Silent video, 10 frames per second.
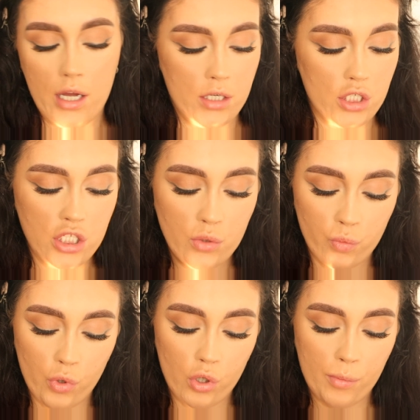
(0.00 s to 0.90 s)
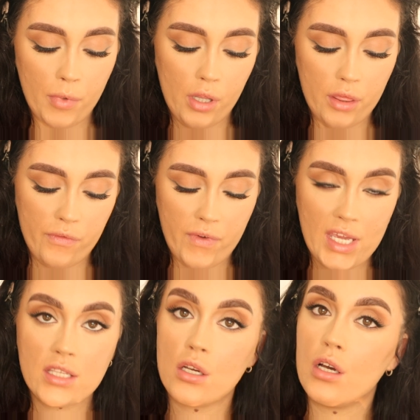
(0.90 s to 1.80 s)
just to warm the
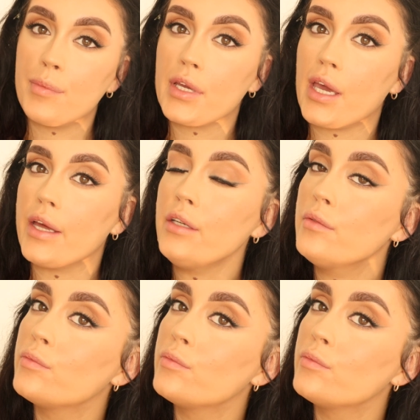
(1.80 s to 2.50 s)
face up again.